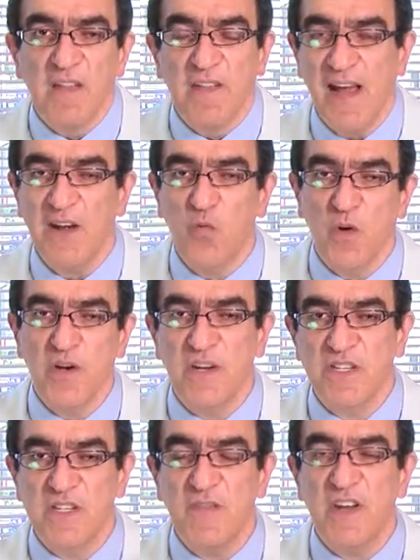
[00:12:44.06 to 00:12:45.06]
That one
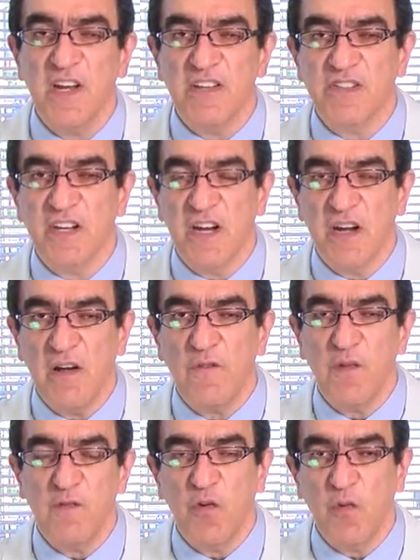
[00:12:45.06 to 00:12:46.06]
is giving us enough
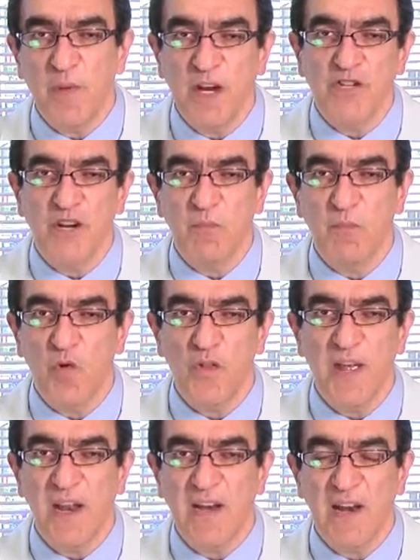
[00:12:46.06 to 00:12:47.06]
information, more
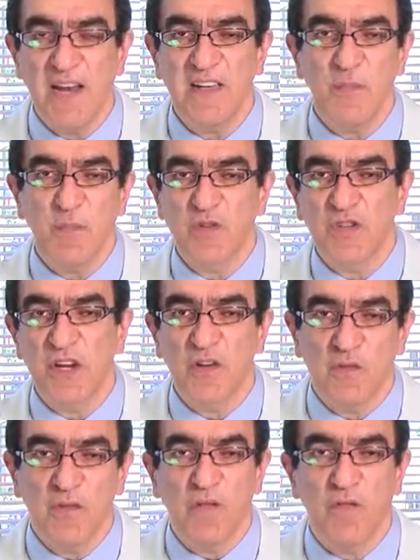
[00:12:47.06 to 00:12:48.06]
than 90%
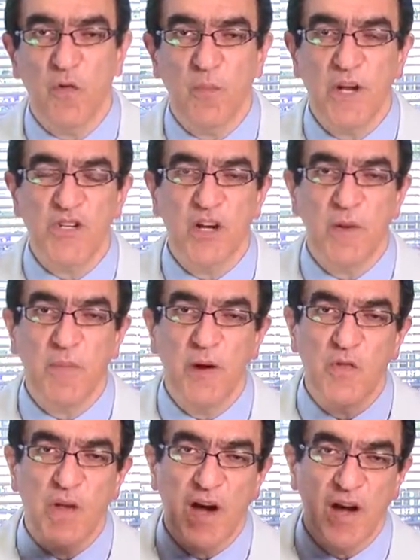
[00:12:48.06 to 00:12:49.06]
of the information
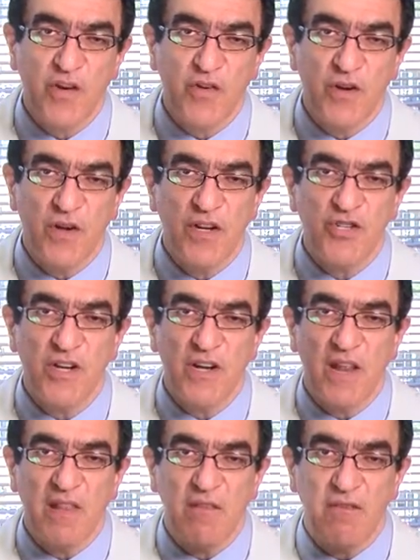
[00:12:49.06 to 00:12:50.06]
about the heart condition
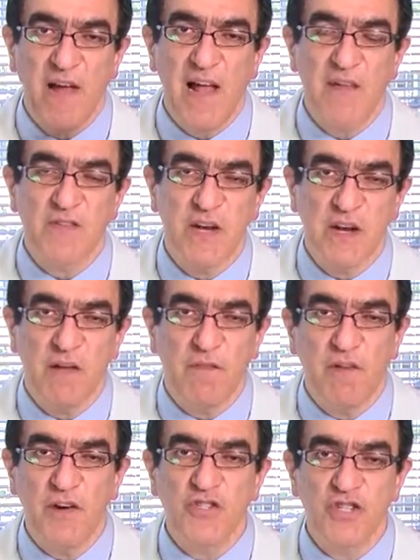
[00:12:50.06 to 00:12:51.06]
and the valves and the
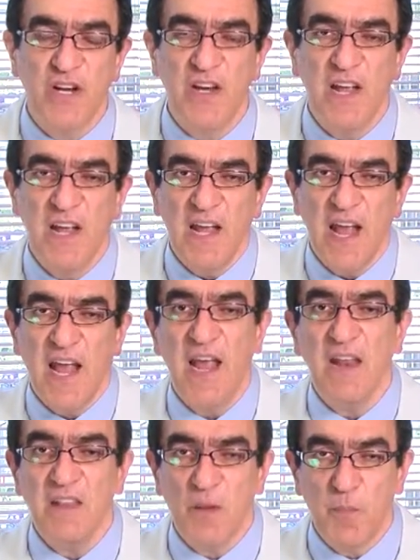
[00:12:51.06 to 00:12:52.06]
function
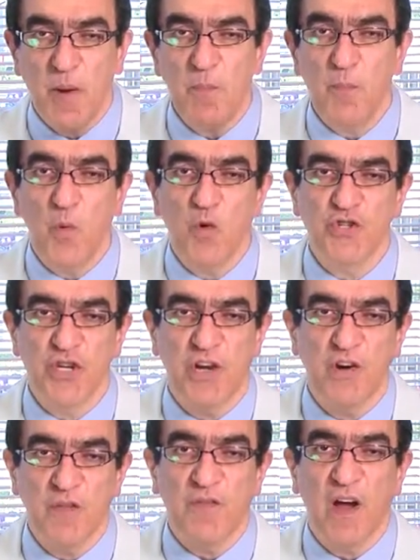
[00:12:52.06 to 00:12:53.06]
and the pump portion
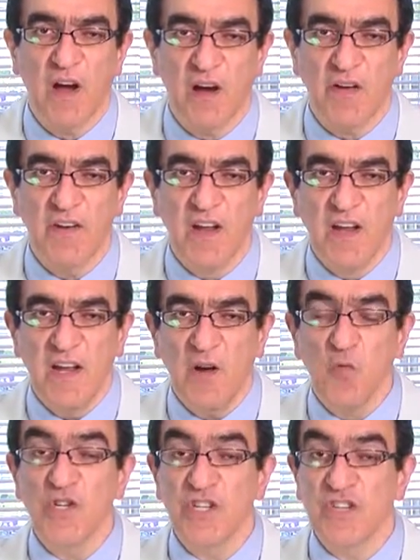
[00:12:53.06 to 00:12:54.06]
of the heart,
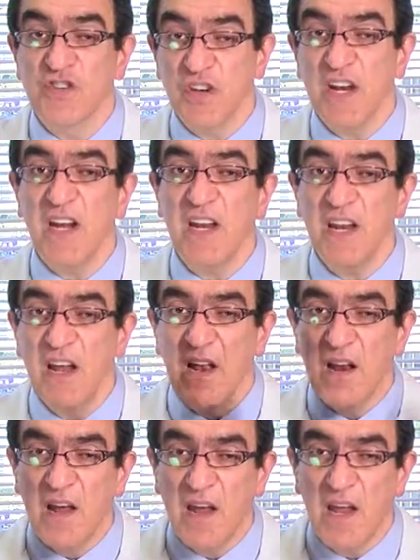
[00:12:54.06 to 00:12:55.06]
which is really
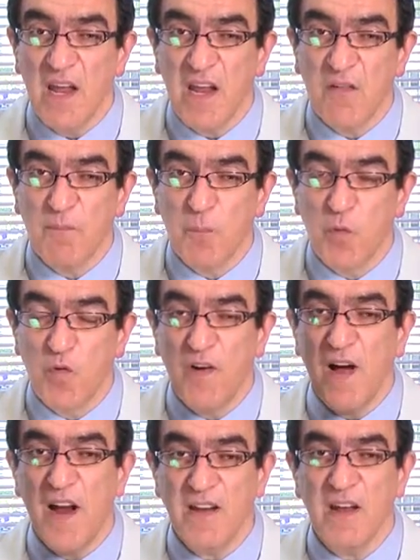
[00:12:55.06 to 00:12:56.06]

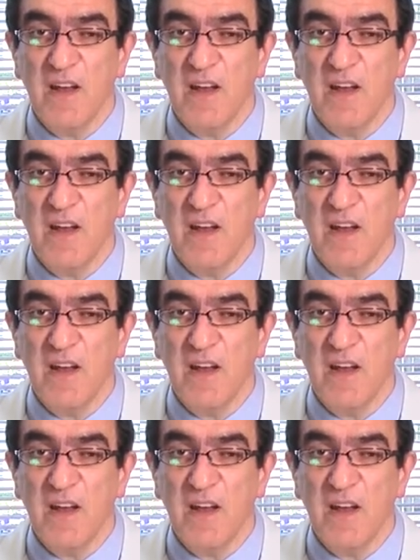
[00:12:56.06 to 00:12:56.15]
provide